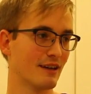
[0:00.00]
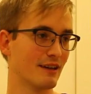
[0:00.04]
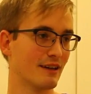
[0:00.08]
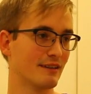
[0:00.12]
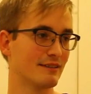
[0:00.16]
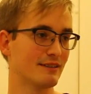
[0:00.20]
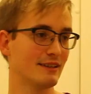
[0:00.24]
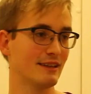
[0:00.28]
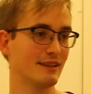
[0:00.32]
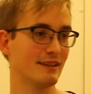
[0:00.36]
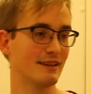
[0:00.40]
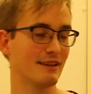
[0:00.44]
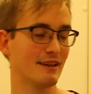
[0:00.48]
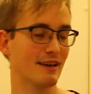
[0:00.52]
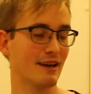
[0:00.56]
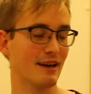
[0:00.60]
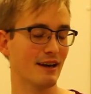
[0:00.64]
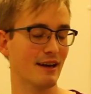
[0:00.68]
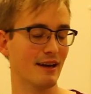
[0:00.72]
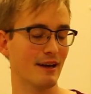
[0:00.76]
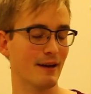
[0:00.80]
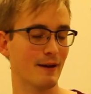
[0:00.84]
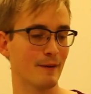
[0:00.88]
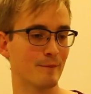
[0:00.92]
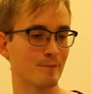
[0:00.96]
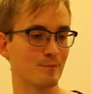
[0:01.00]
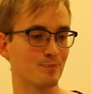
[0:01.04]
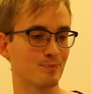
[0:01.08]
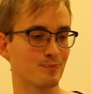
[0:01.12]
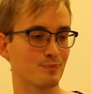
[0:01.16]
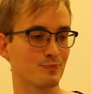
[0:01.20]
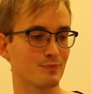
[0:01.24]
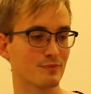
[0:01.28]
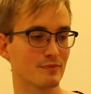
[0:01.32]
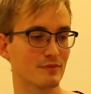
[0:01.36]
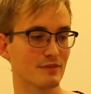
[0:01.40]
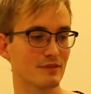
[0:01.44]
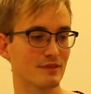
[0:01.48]

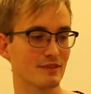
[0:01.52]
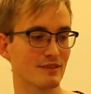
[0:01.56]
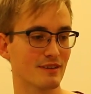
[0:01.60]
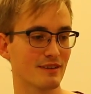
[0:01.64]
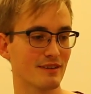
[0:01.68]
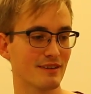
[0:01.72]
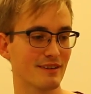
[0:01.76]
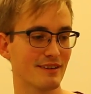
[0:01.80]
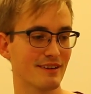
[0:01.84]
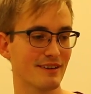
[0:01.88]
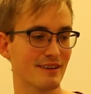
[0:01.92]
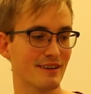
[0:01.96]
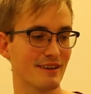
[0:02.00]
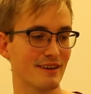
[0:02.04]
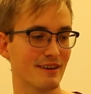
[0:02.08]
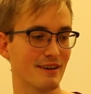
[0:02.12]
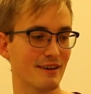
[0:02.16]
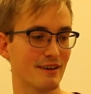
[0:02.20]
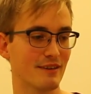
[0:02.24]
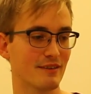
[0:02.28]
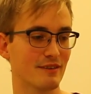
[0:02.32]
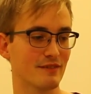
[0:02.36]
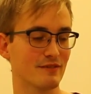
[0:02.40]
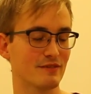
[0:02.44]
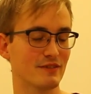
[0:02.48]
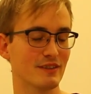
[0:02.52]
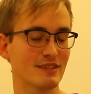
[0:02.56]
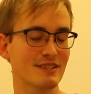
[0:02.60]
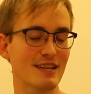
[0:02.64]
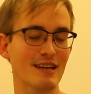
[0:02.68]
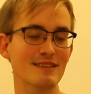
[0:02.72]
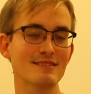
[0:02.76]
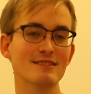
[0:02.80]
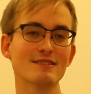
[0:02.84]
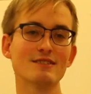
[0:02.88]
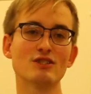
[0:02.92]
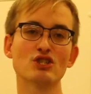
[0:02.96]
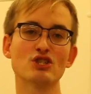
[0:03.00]
This
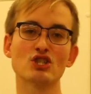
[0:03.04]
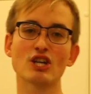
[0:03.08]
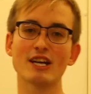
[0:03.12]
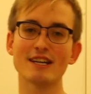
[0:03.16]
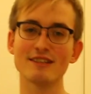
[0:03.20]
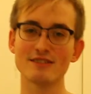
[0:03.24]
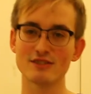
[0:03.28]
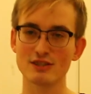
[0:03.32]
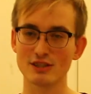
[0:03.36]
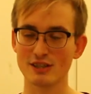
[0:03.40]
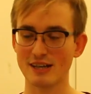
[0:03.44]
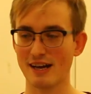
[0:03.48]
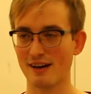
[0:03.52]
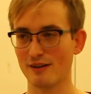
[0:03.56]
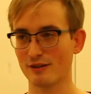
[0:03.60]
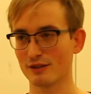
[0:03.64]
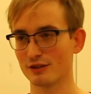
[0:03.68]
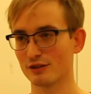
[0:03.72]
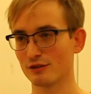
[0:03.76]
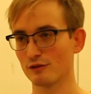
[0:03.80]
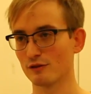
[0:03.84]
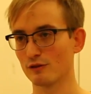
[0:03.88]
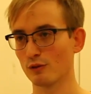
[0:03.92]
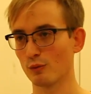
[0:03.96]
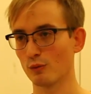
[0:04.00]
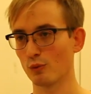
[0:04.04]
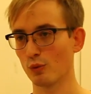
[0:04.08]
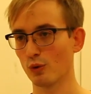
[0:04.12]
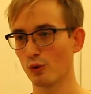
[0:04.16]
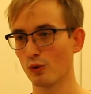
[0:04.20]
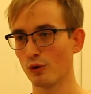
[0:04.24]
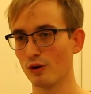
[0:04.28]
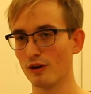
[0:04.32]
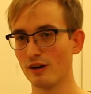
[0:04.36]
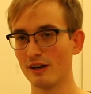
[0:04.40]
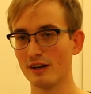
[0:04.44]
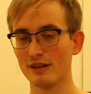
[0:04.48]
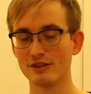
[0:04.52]
hasn't changed the character of the
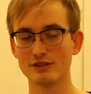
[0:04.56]
war.